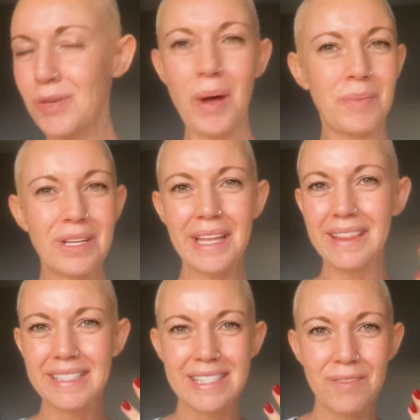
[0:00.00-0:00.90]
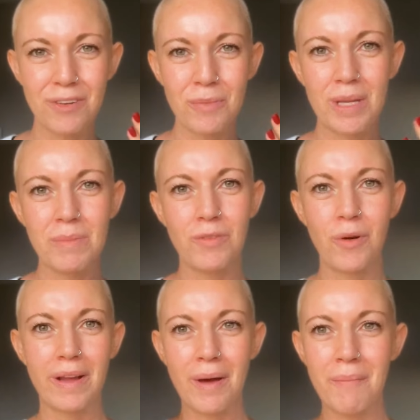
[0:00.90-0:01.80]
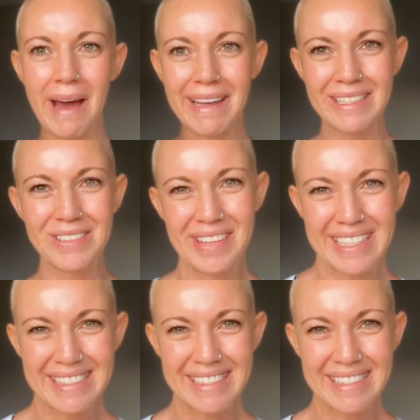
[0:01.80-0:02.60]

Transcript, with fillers: So I'm gonna let this sit for a minute before I come back and do this.